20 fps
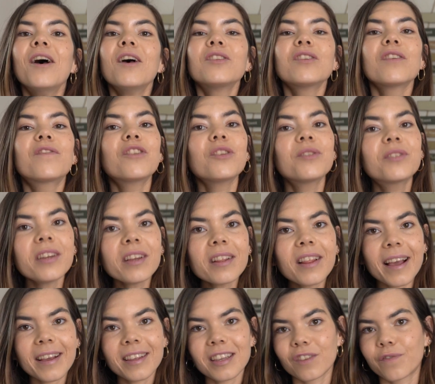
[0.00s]
So if you did
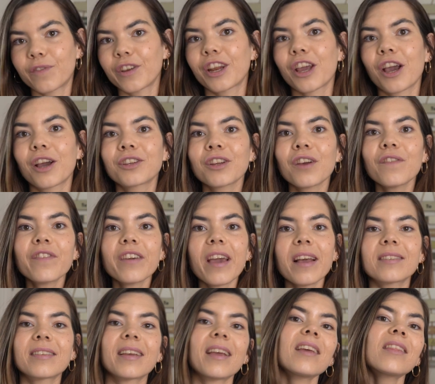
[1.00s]
like this video, don't
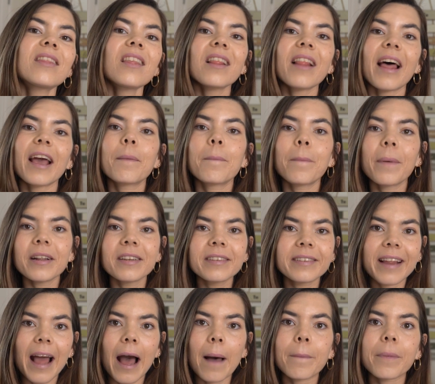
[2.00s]
forget to hit the like button
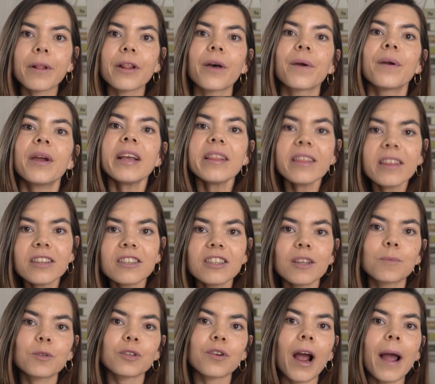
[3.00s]
down below, hit the
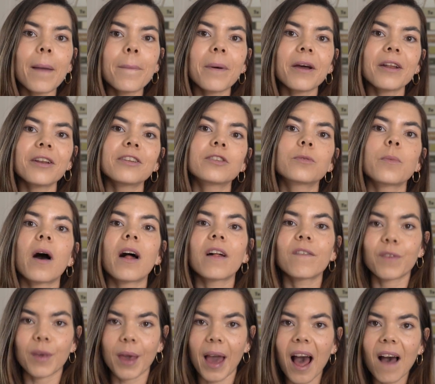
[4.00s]
subscribe button as
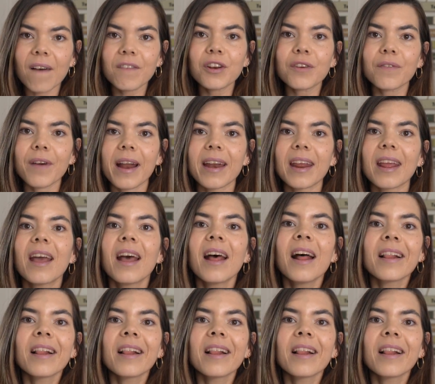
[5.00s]
well if you haven't already.